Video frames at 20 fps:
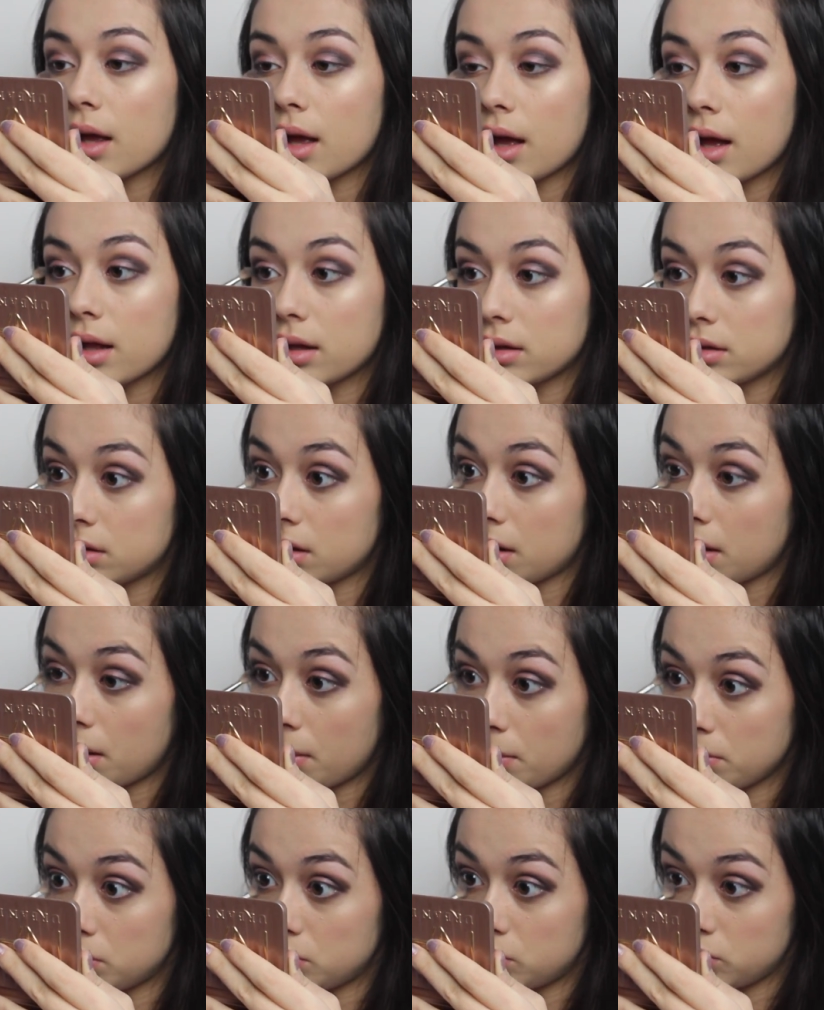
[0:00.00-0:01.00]
and
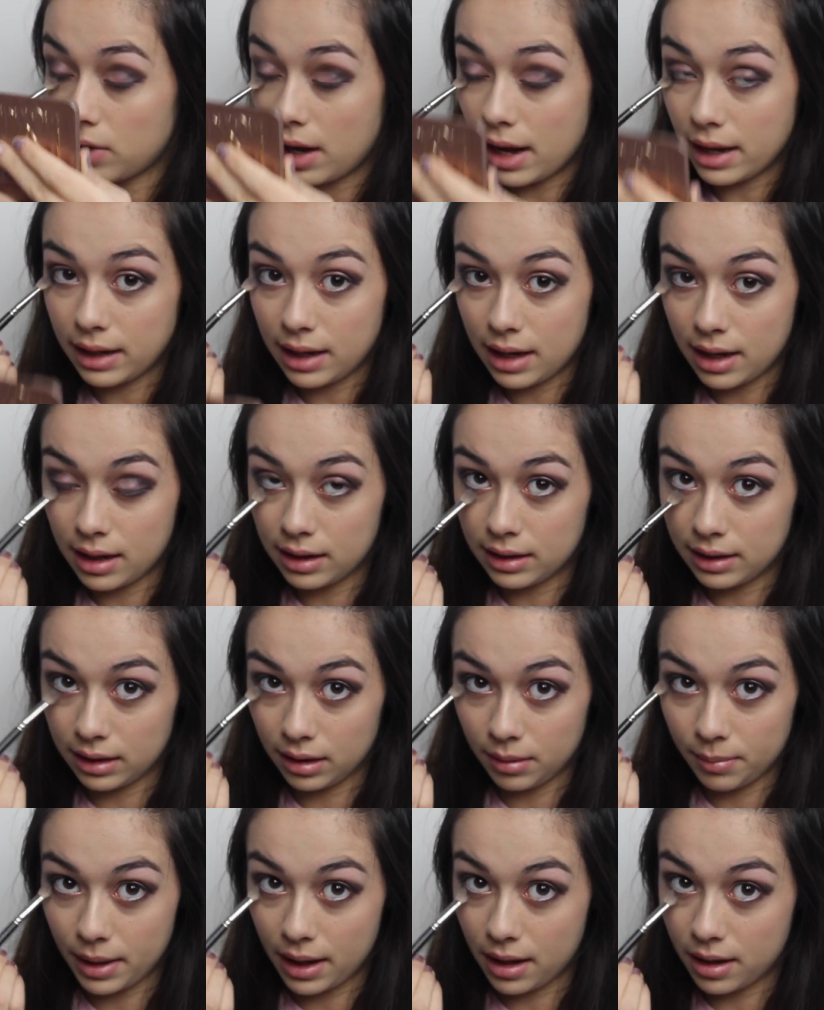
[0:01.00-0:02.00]
drag it a
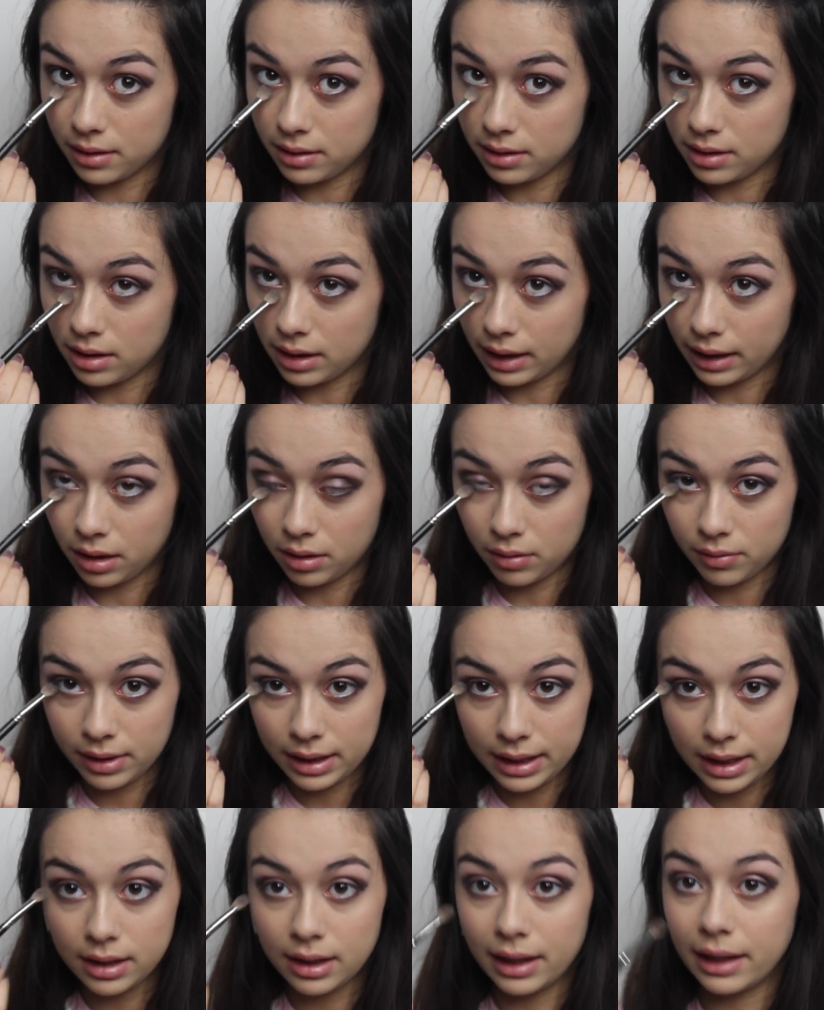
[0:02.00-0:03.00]
little bit under, like a
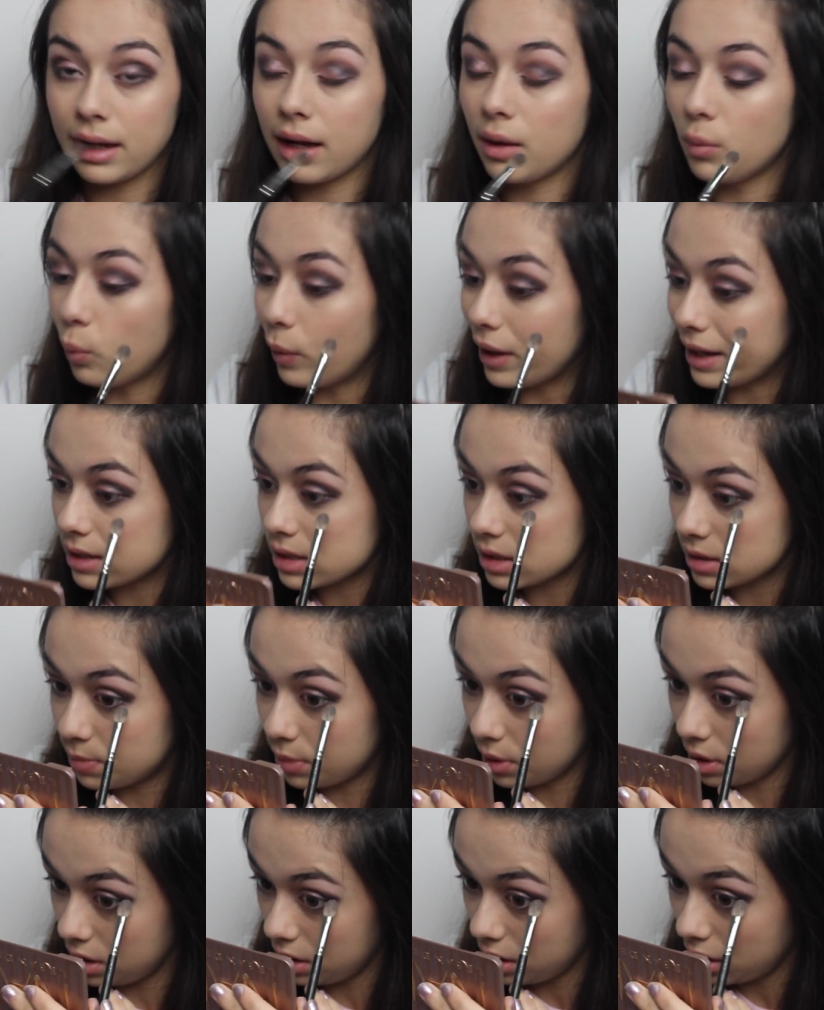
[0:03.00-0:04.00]
really, like a
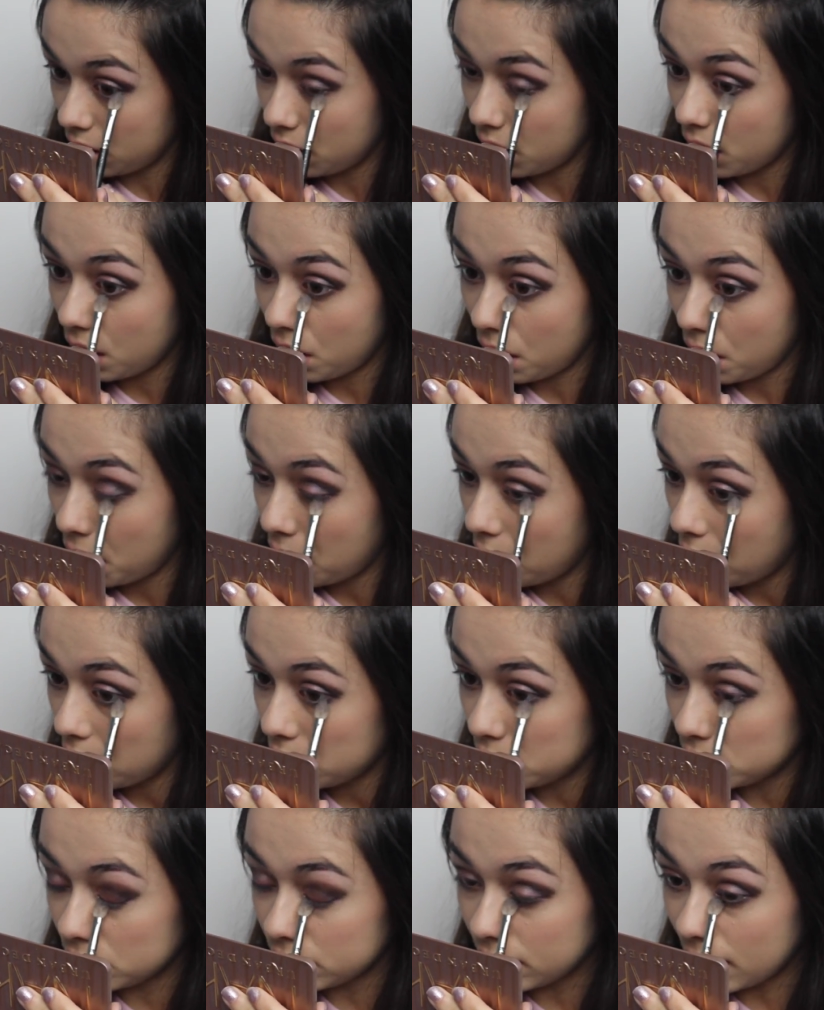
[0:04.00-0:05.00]
wisp.
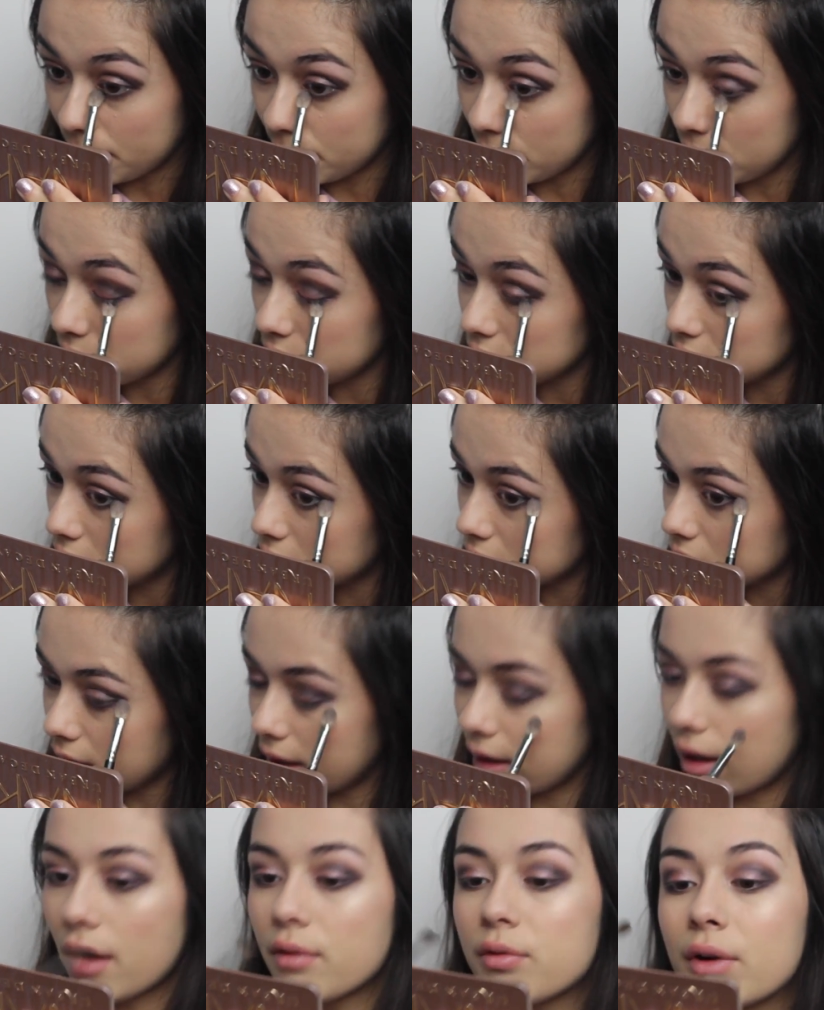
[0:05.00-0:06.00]
Not that much, because
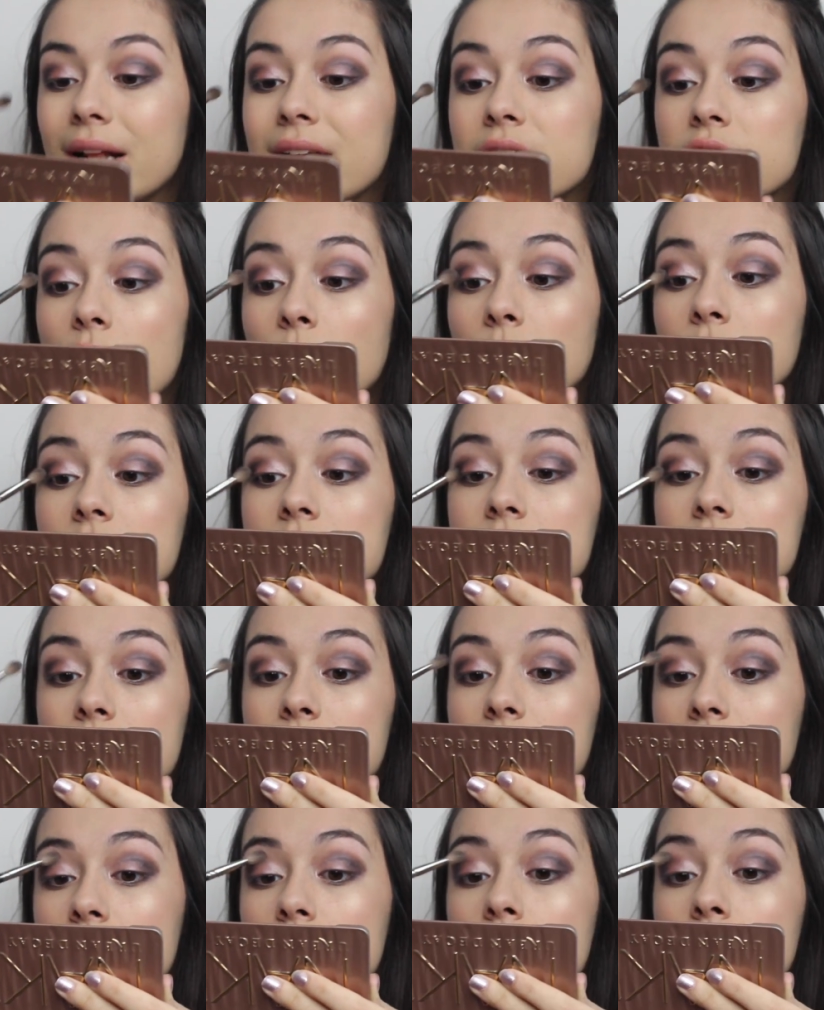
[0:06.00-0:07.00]
like I really don't want this to
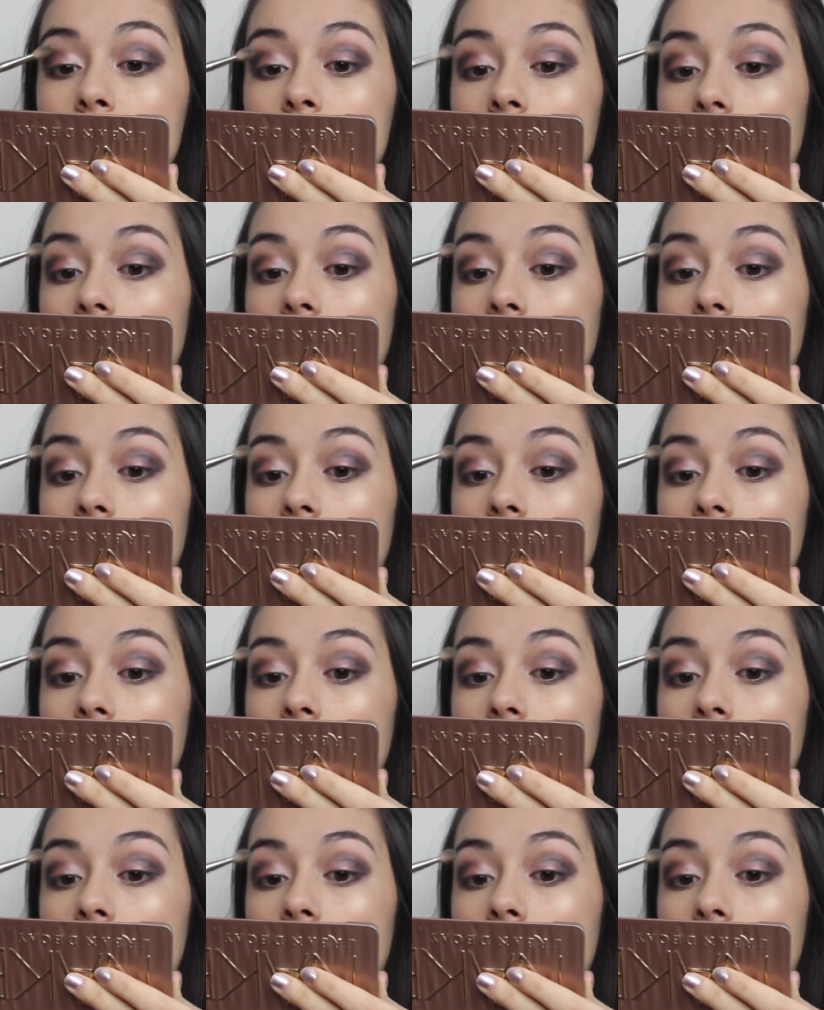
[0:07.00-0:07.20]
be too